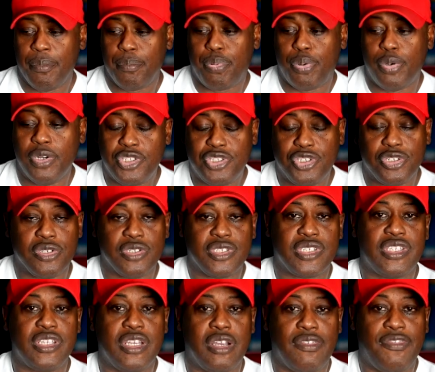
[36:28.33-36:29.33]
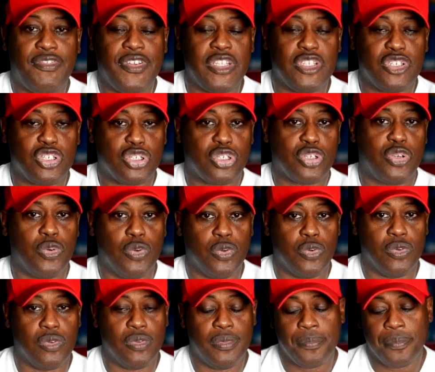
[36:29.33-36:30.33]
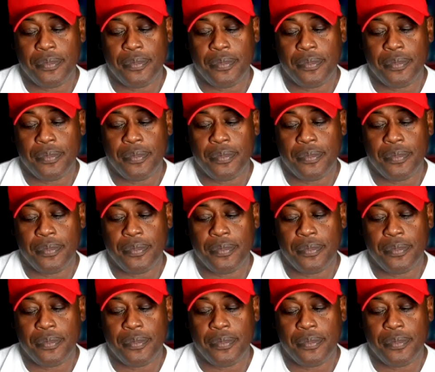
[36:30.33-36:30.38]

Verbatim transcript: put yourself in school.